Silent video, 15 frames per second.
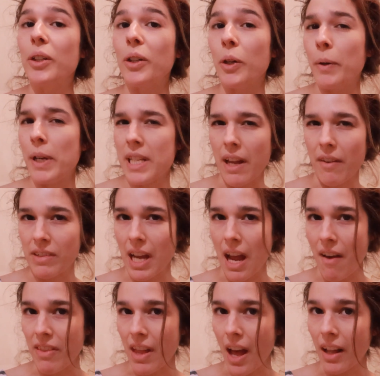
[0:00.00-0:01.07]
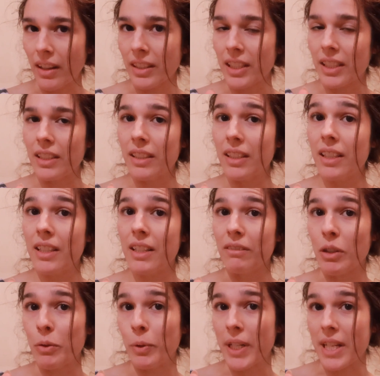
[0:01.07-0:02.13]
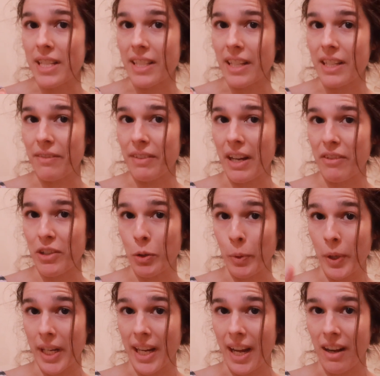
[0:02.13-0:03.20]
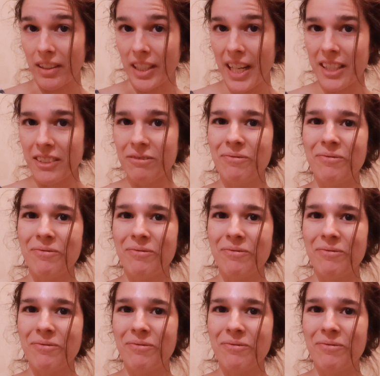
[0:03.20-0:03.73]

Always have to have that little reward incentive after a workout, right?